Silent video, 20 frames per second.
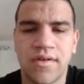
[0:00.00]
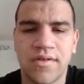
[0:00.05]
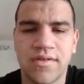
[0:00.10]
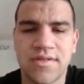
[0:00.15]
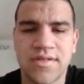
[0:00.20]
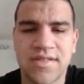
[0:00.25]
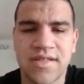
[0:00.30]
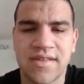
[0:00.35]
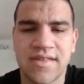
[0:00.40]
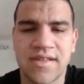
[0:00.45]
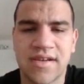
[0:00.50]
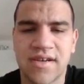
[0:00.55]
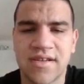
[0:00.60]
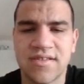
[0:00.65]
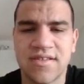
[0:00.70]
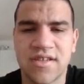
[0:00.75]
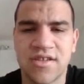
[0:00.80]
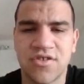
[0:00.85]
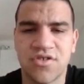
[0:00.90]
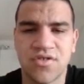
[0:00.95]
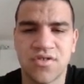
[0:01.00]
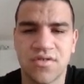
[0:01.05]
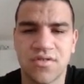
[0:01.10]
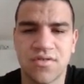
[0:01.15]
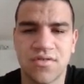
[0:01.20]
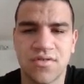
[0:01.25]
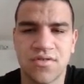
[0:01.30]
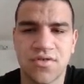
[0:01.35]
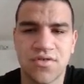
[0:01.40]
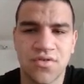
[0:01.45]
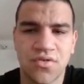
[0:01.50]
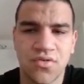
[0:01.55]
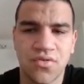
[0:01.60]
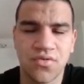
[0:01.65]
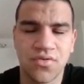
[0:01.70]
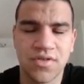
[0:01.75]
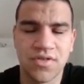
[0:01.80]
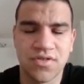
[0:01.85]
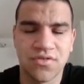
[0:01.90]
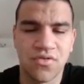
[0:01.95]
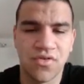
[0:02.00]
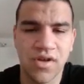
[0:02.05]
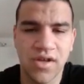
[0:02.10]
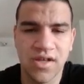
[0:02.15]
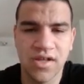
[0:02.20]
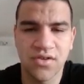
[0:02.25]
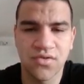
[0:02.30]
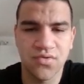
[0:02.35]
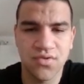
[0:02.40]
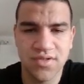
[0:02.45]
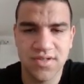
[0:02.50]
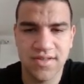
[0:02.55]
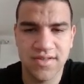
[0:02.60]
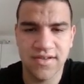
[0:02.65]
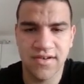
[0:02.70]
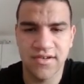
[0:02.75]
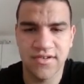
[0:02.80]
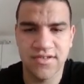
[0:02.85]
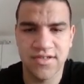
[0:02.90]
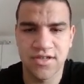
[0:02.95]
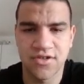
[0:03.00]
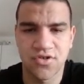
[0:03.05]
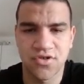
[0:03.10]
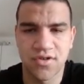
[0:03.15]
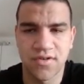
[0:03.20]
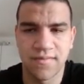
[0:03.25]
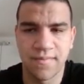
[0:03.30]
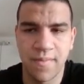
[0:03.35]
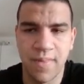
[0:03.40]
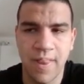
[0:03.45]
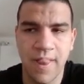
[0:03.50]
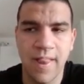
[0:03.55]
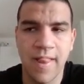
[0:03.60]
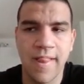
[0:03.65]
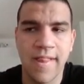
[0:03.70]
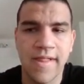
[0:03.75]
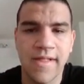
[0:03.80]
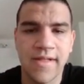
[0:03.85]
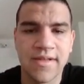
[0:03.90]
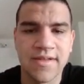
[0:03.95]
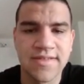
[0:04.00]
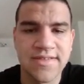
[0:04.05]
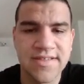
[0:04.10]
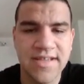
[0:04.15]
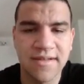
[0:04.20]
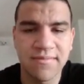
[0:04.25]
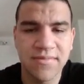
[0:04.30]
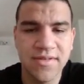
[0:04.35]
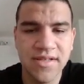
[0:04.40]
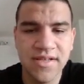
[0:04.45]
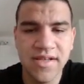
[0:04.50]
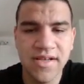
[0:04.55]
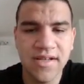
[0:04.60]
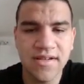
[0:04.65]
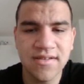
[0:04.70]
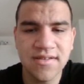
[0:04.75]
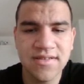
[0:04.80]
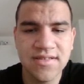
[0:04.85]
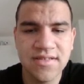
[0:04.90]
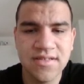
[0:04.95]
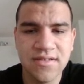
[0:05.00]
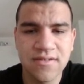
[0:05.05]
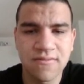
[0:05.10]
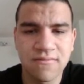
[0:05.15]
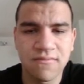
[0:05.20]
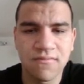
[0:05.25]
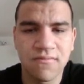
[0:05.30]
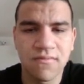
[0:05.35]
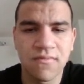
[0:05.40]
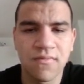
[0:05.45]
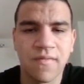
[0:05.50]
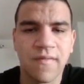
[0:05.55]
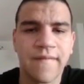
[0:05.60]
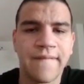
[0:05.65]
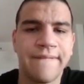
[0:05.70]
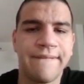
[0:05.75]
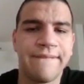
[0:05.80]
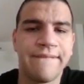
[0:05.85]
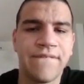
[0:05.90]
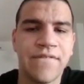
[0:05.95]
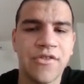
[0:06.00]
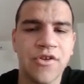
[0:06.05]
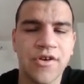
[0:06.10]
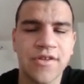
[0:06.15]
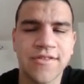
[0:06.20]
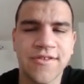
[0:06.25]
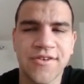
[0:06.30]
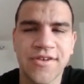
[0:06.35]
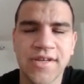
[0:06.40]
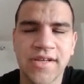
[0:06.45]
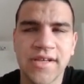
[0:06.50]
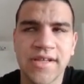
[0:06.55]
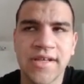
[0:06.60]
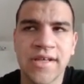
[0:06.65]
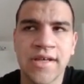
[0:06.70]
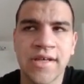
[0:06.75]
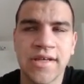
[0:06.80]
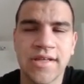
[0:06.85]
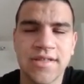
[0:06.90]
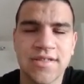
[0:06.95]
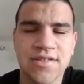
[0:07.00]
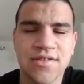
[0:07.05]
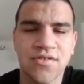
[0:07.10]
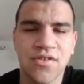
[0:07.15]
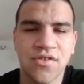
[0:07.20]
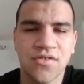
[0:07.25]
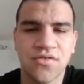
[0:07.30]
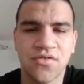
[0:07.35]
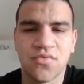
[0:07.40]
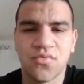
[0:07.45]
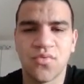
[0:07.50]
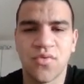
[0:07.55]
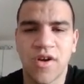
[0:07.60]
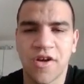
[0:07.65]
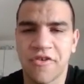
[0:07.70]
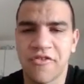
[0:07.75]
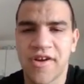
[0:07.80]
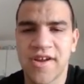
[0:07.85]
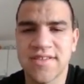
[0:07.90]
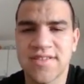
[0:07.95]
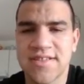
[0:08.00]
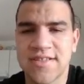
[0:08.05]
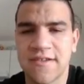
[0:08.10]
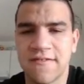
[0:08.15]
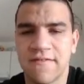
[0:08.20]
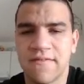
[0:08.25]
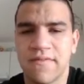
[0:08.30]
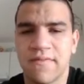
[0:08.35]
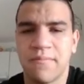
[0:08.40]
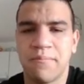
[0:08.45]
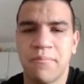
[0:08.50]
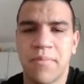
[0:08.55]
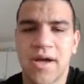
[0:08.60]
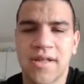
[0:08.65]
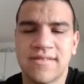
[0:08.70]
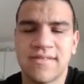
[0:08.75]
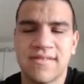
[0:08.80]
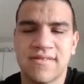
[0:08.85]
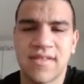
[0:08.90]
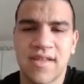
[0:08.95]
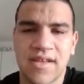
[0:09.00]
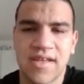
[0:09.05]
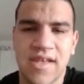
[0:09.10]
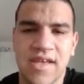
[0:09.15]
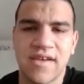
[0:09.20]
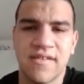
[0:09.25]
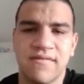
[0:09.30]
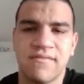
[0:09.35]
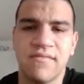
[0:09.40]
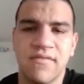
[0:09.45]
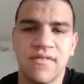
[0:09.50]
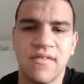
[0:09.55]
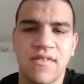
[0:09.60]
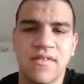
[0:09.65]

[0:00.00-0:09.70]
centralization. So it's going into centralization. Something else, not really, it's not too aggressive, but again,